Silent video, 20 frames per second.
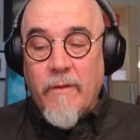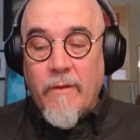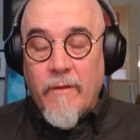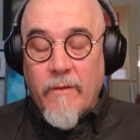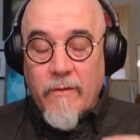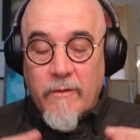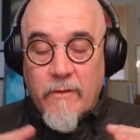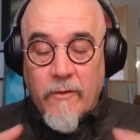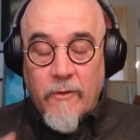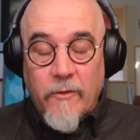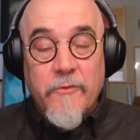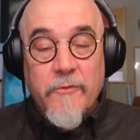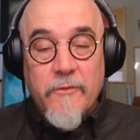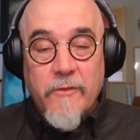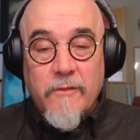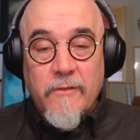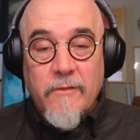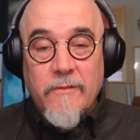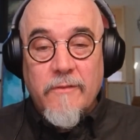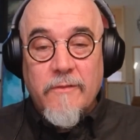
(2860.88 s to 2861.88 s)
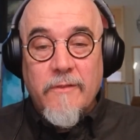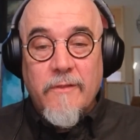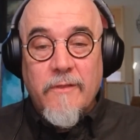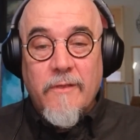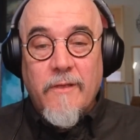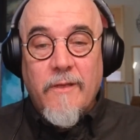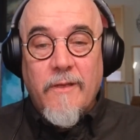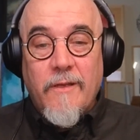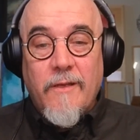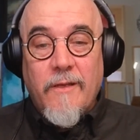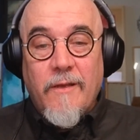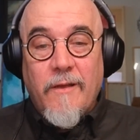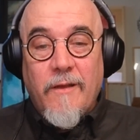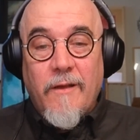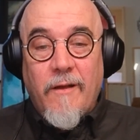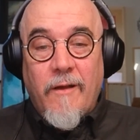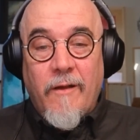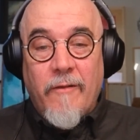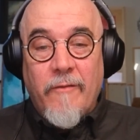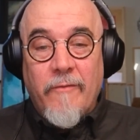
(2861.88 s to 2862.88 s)
culture,
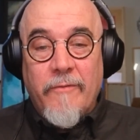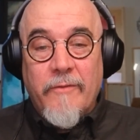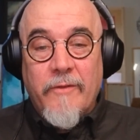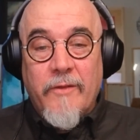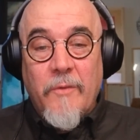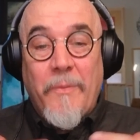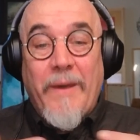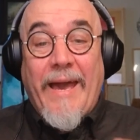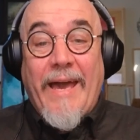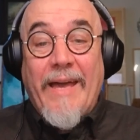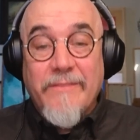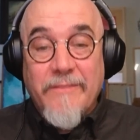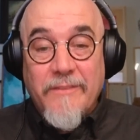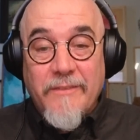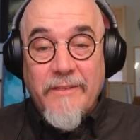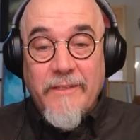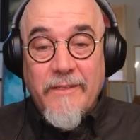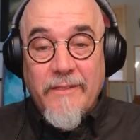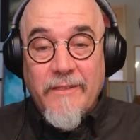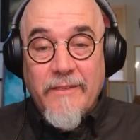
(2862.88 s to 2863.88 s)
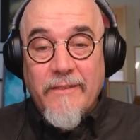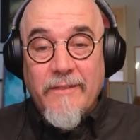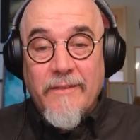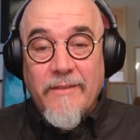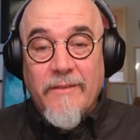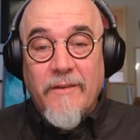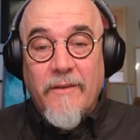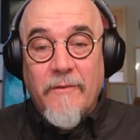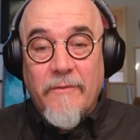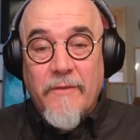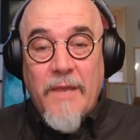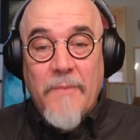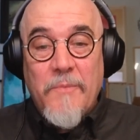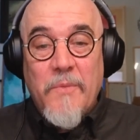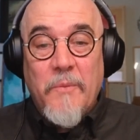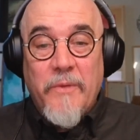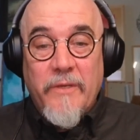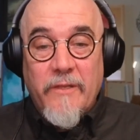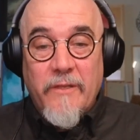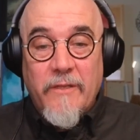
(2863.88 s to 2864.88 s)
of capacity, of
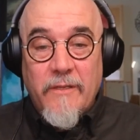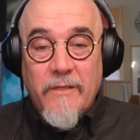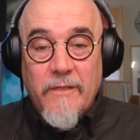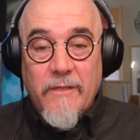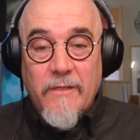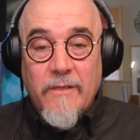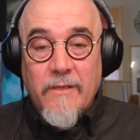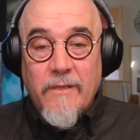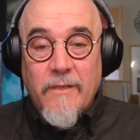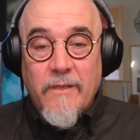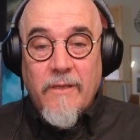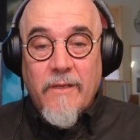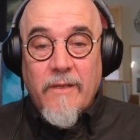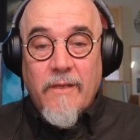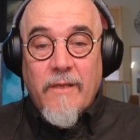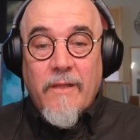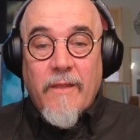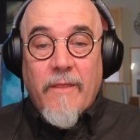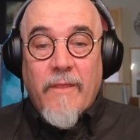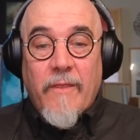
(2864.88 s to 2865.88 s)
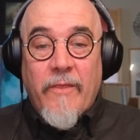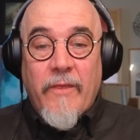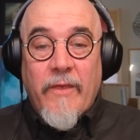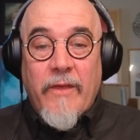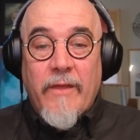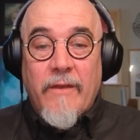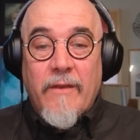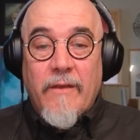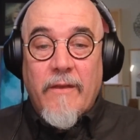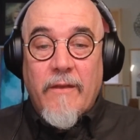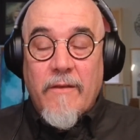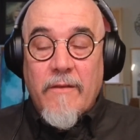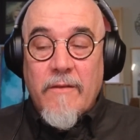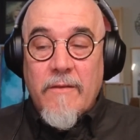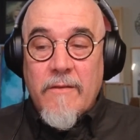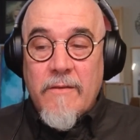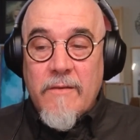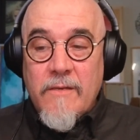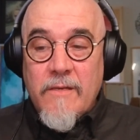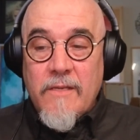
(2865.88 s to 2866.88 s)
capability that
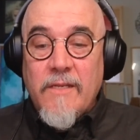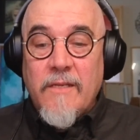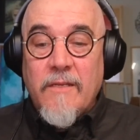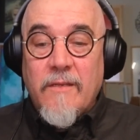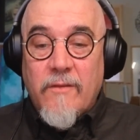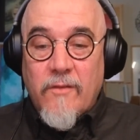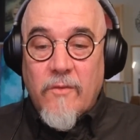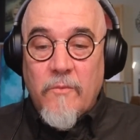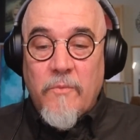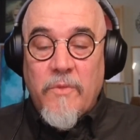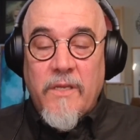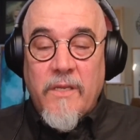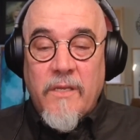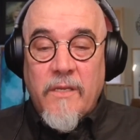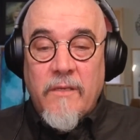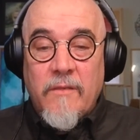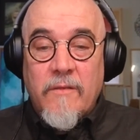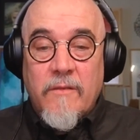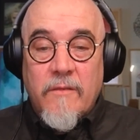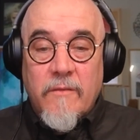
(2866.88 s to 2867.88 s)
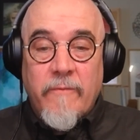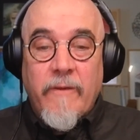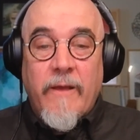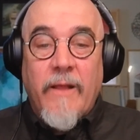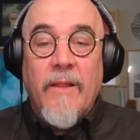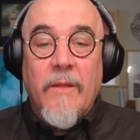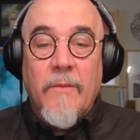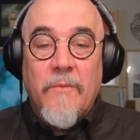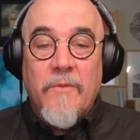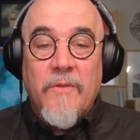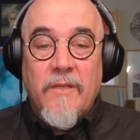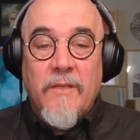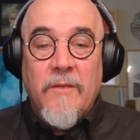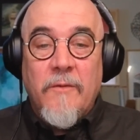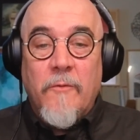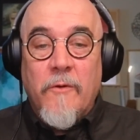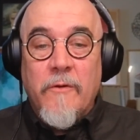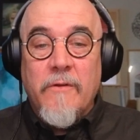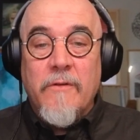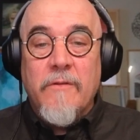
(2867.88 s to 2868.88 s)
need to be developed in
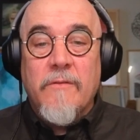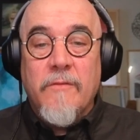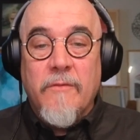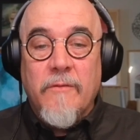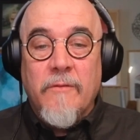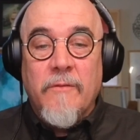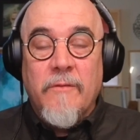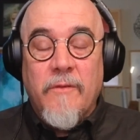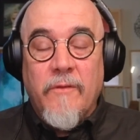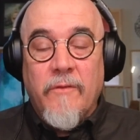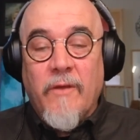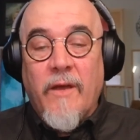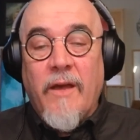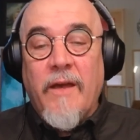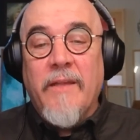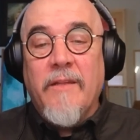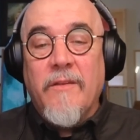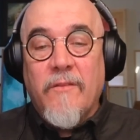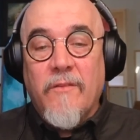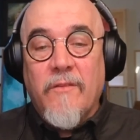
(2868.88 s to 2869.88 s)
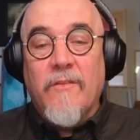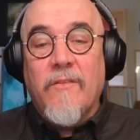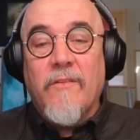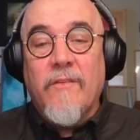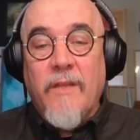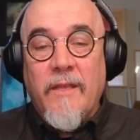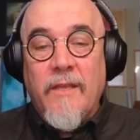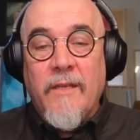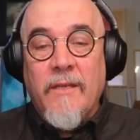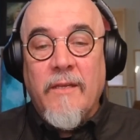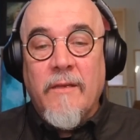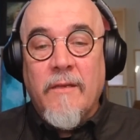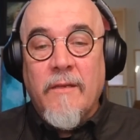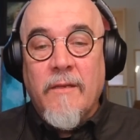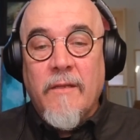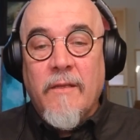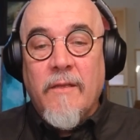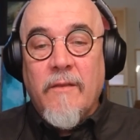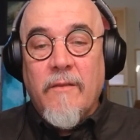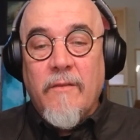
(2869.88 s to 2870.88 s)
order to design and sustain
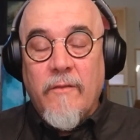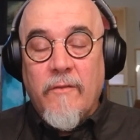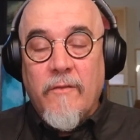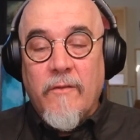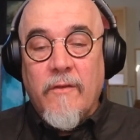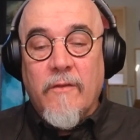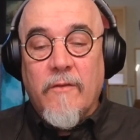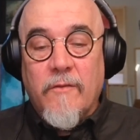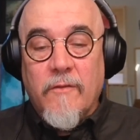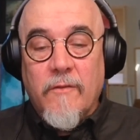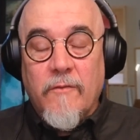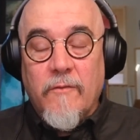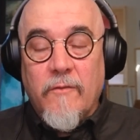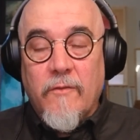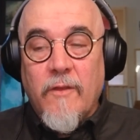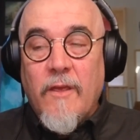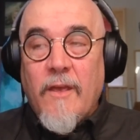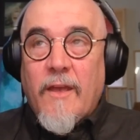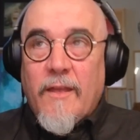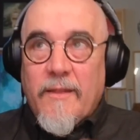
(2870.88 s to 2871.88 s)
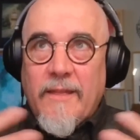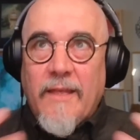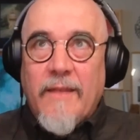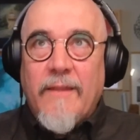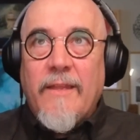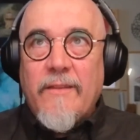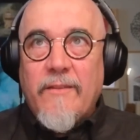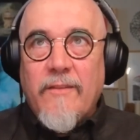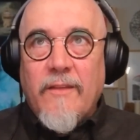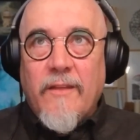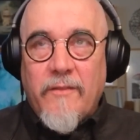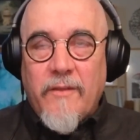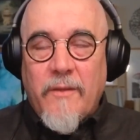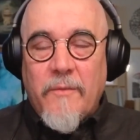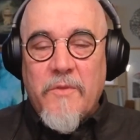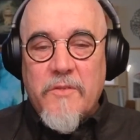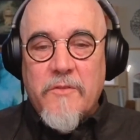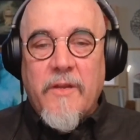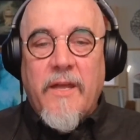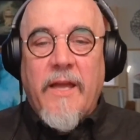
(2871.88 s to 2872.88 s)
these initiatives. Now that sounds
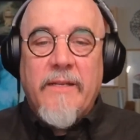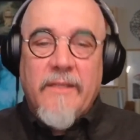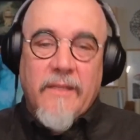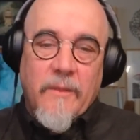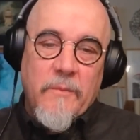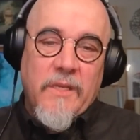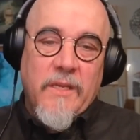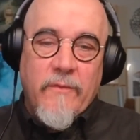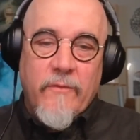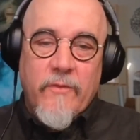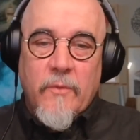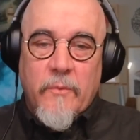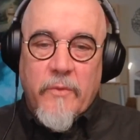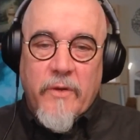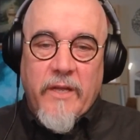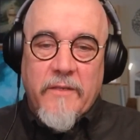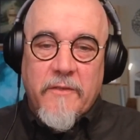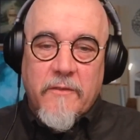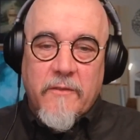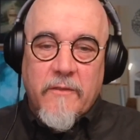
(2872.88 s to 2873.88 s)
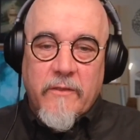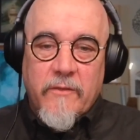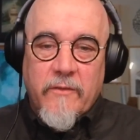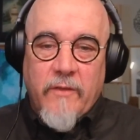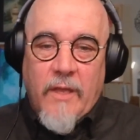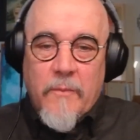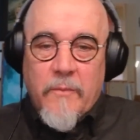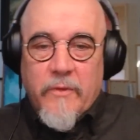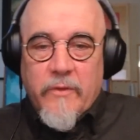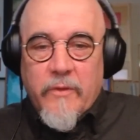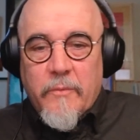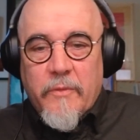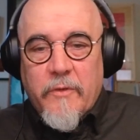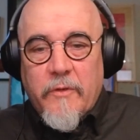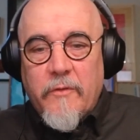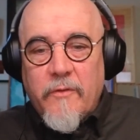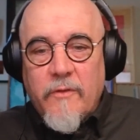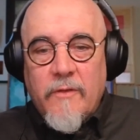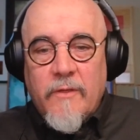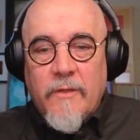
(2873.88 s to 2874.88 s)
abstract. Let me give you a practical example. The
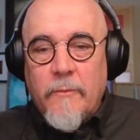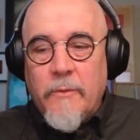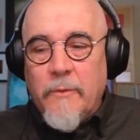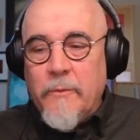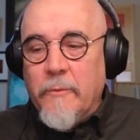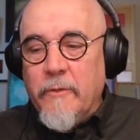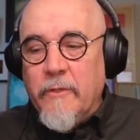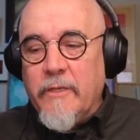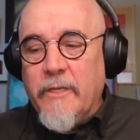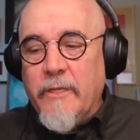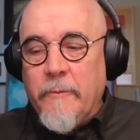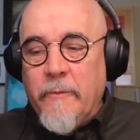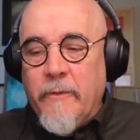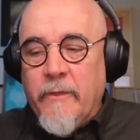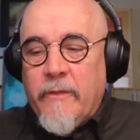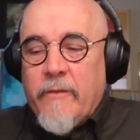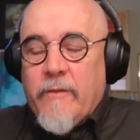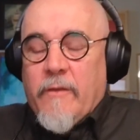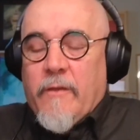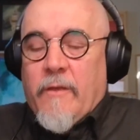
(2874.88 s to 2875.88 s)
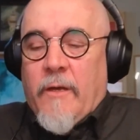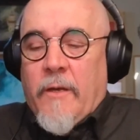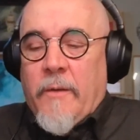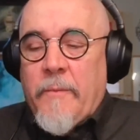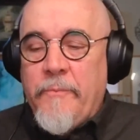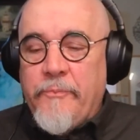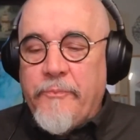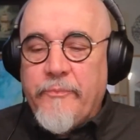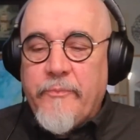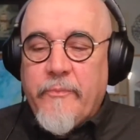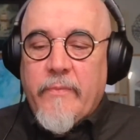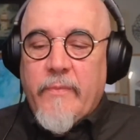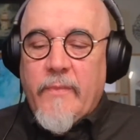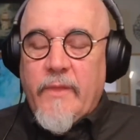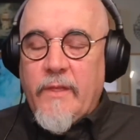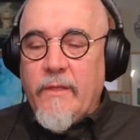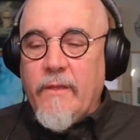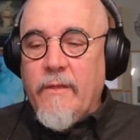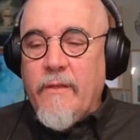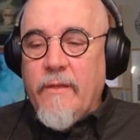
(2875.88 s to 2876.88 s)
person that we're working with,
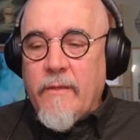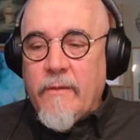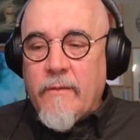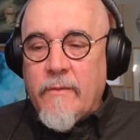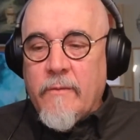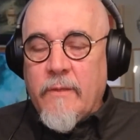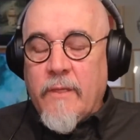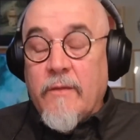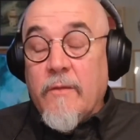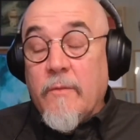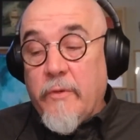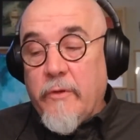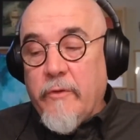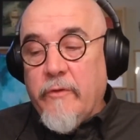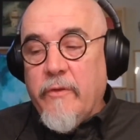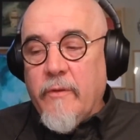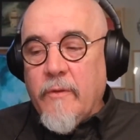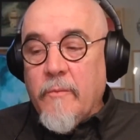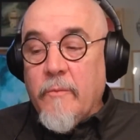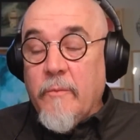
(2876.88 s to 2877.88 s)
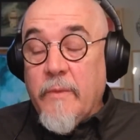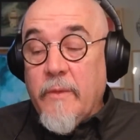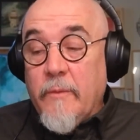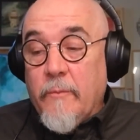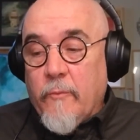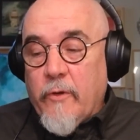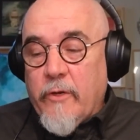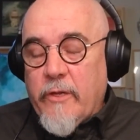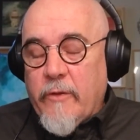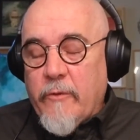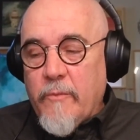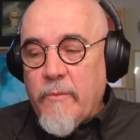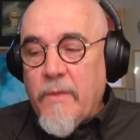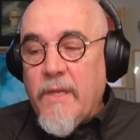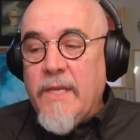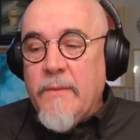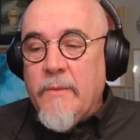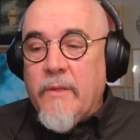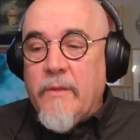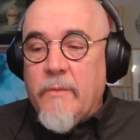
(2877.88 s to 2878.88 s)
not the person that I'm working with
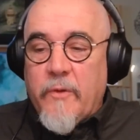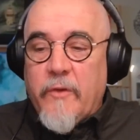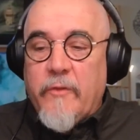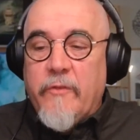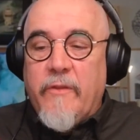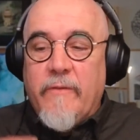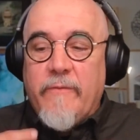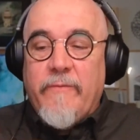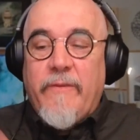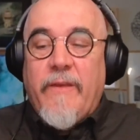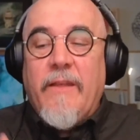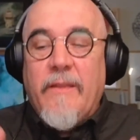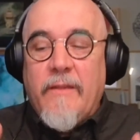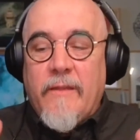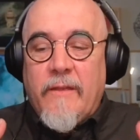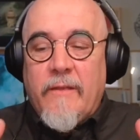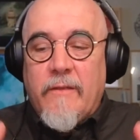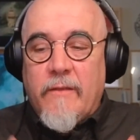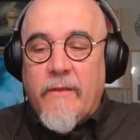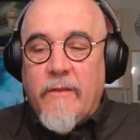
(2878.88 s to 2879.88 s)
many, but the person that